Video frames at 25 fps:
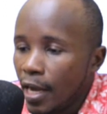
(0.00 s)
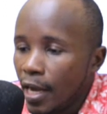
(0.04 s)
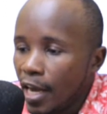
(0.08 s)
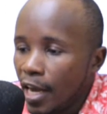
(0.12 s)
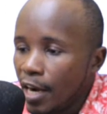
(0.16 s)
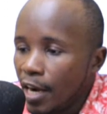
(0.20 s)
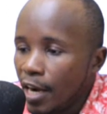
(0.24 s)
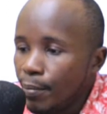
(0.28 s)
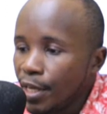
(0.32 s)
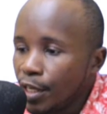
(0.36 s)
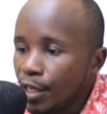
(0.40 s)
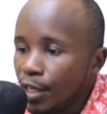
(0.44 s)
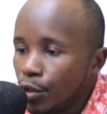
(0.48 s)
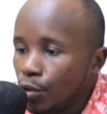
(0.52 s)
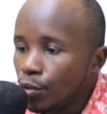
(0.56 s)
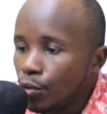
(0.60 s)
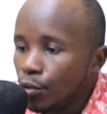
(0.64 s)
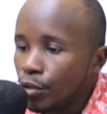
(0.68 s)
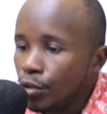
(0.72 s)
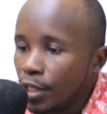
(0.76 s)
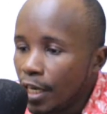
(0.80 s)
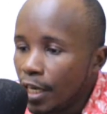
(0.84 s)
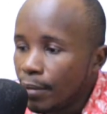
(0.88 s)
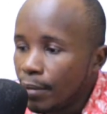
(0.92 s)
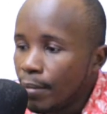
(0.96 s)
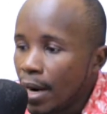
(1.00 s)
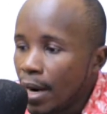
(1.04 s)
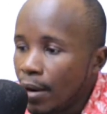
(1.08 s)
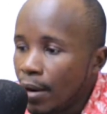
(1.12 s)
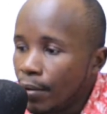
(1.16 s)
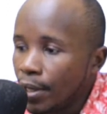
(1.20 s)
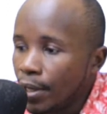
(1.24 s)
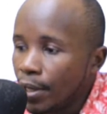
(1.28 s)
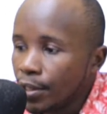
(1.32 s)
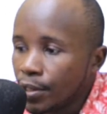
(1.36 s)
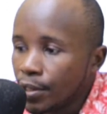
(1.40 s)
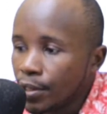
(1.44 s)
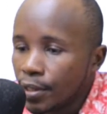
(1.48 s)
and may include labor
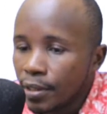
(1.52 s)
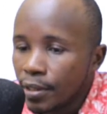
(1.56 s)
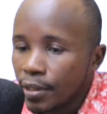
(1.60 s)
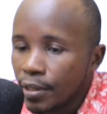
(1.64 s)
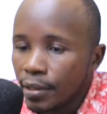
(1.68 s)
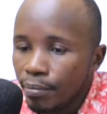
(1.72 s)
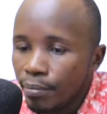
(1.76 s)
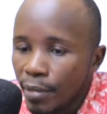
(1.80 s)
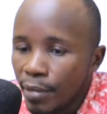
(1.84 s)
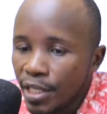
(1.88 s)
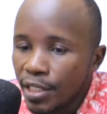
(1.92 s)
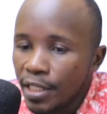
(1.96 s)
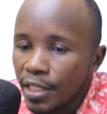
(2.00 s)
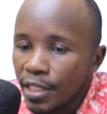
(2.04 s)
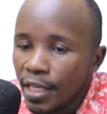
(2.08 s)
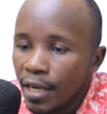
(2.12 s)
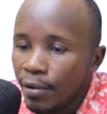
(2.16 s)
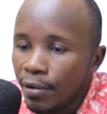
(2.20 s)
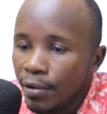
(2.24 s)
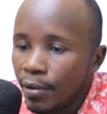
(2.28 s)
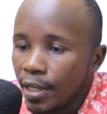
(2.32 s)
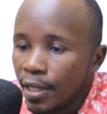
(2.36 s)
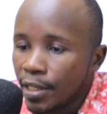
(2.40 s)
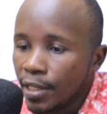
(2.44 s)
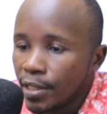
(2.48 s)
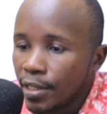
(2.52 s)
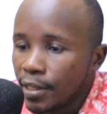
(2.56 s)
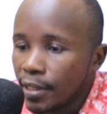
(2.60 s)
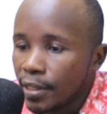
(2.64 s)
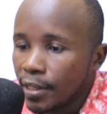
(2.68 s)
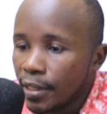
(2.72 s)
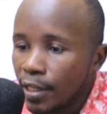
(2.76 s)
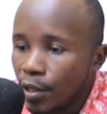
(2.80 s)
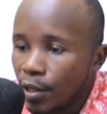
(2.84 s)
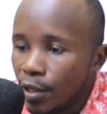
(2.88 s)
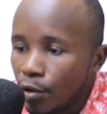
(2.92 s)
hours, machine hours,